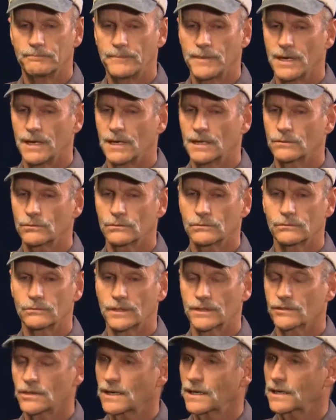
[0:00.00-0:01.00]
But
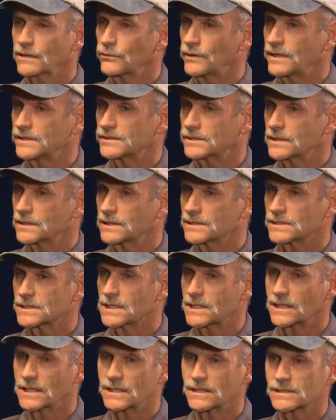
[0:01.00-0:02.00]
with chronic wasting
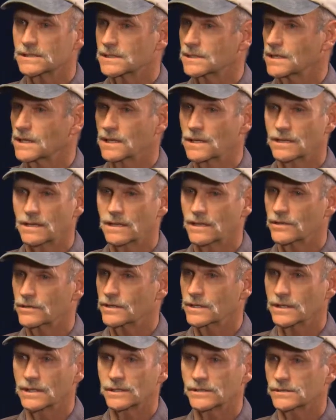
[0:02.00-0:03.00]
disease,
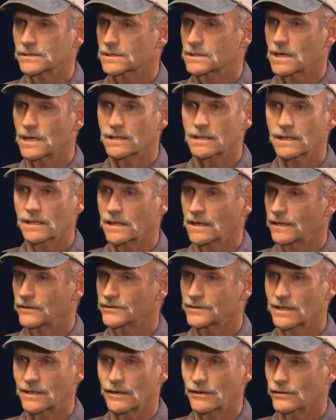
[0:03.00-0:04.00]
there is nothing
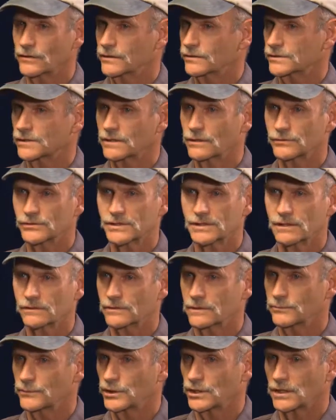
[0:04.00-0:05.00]
out there. There's no
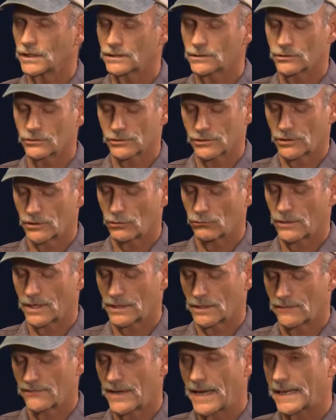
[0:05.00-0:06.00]
silver bullet. There's no way
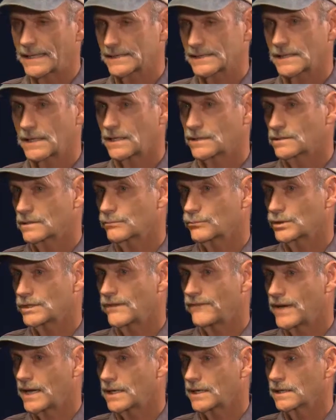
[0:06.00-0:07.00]
to vaccinate to
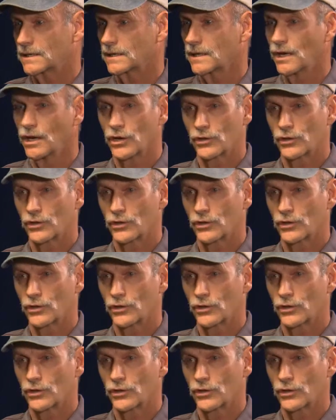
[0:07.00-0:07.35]
prevent it.